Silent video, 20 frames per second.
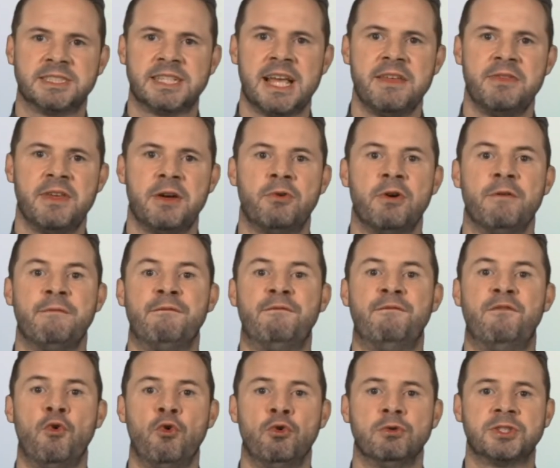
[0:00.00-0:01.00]
say there are
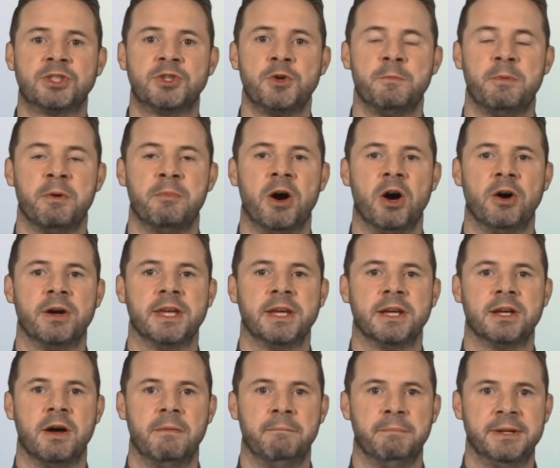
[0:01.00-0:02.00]
4
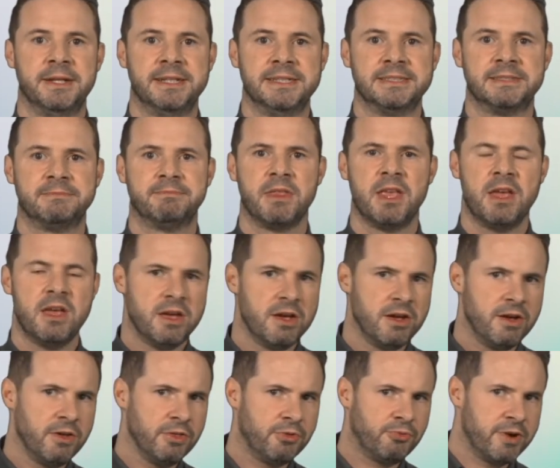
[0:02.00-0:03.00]
supermarket companies.
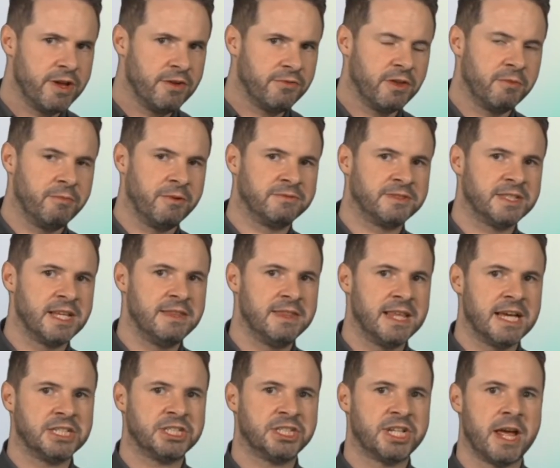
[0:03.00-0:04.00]
3 of them have seen
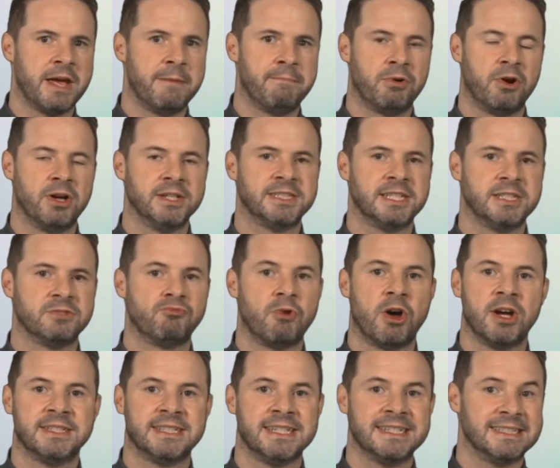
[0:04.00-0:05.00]
their share prices
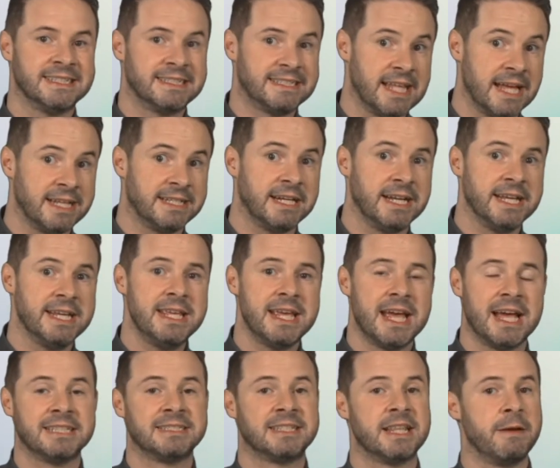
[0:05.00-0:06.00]
rising steadily
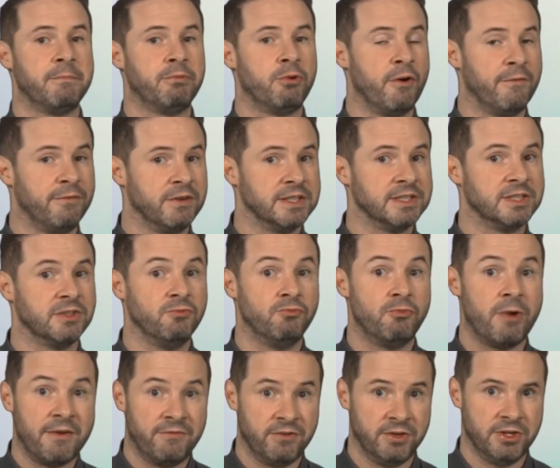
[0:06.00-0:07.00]
as their profits and
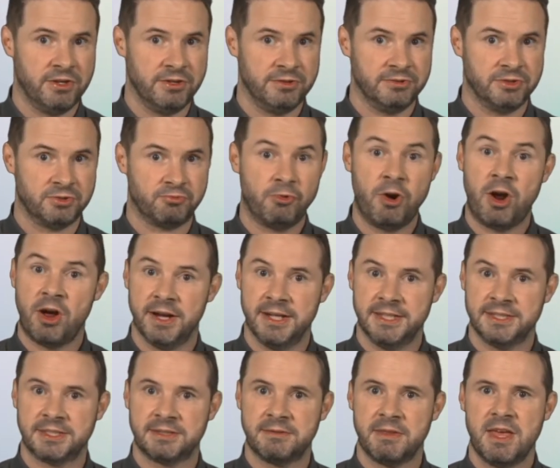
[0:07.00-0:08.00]
revenues
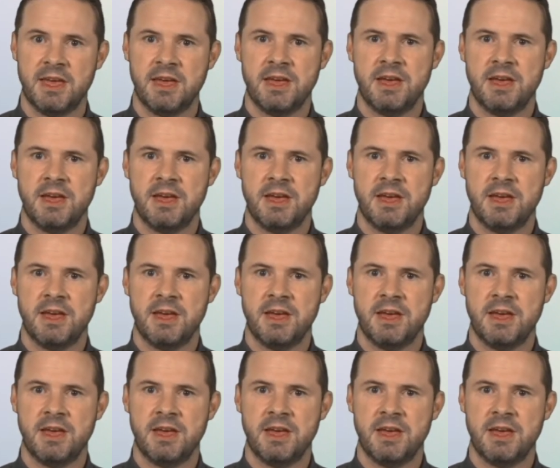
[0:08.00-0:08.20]
rise.